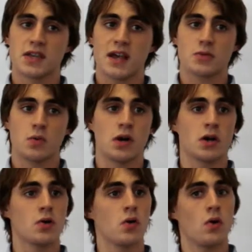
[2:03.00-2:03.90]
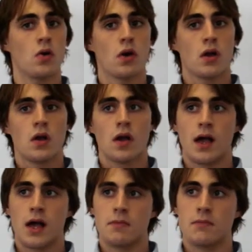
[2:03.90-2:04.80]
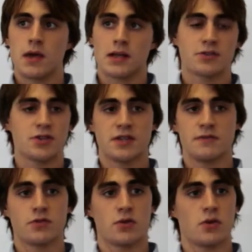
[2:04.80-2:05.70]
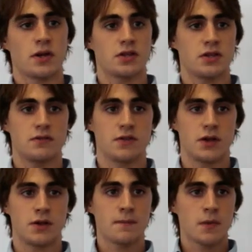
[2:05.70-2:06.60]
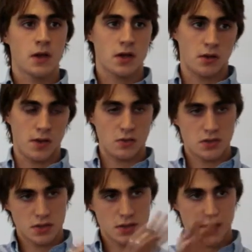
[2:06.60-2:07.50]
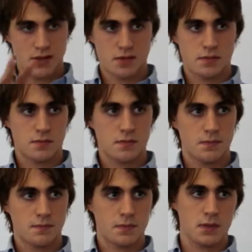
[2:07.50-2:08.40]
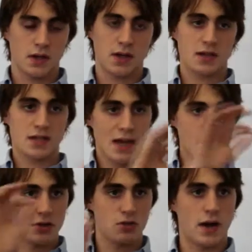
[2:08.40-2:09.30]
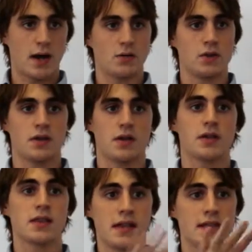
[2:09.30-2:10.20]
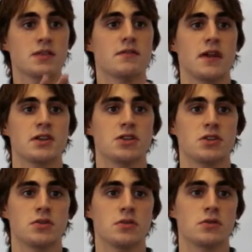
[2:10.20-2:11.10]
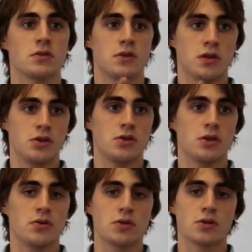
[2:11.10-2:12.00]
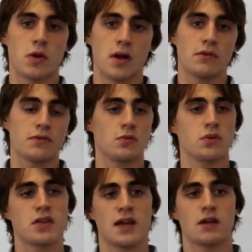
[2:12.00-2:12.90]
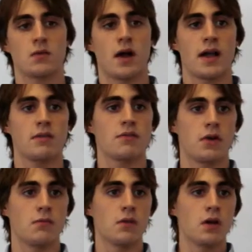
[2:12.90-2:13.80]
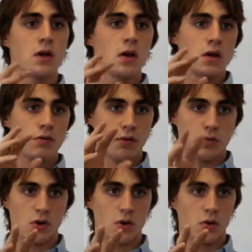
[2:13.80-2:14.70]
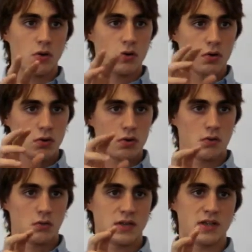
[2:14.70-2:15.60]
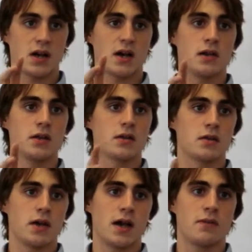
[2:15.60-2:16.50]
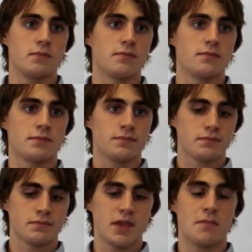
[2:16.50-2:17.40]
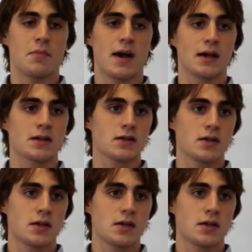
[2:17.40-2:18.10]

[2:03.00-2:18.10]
of sketch work or illustrative drawings that you've done, there's the kind of tabs around, and the interface that you use quite often will take away from your desired impact.